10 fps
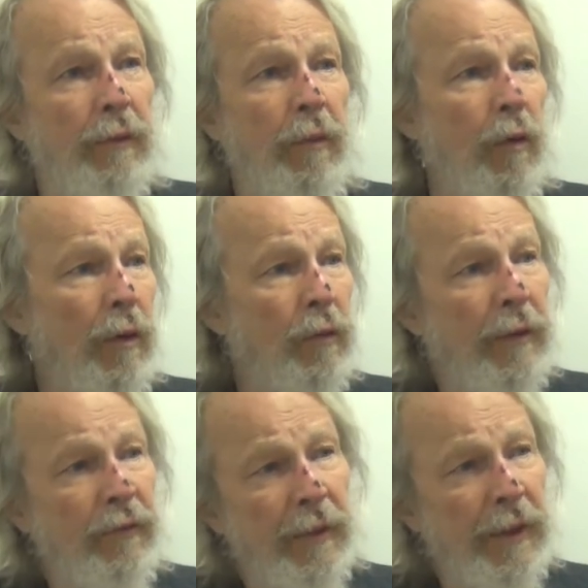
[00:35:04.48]
the report
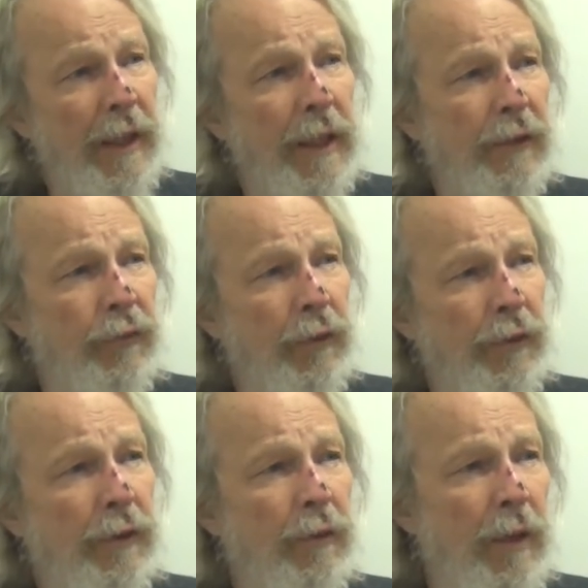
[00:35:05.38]
went from the task
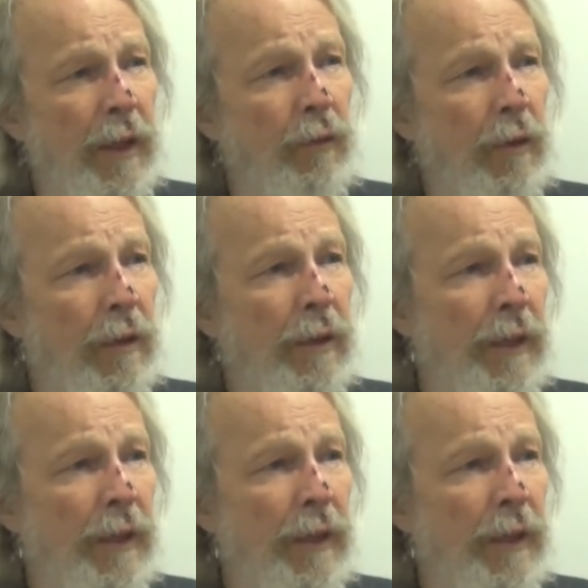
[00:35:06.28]
force to Gregoire,